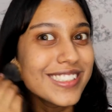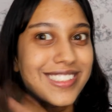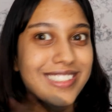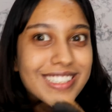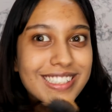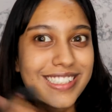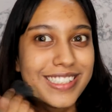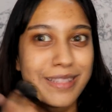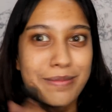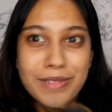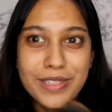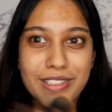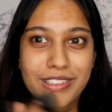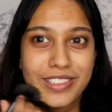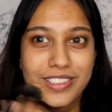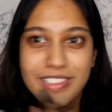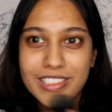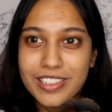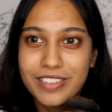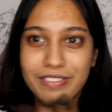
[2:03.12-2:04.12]
6
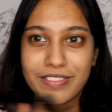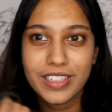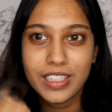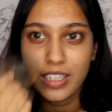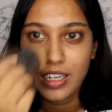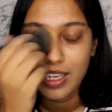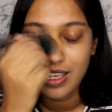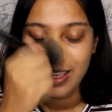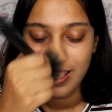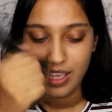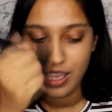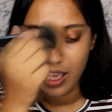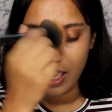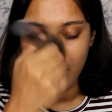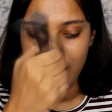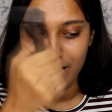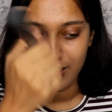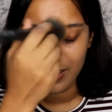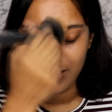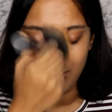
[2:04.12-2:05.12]
episodes of it,
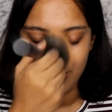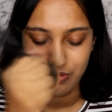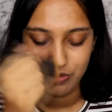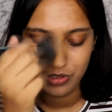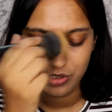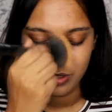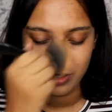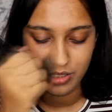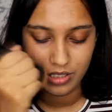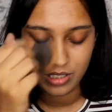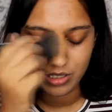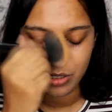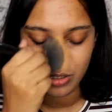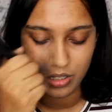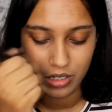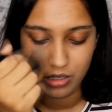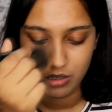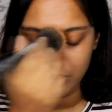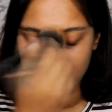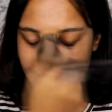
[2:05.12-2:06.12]
and I was just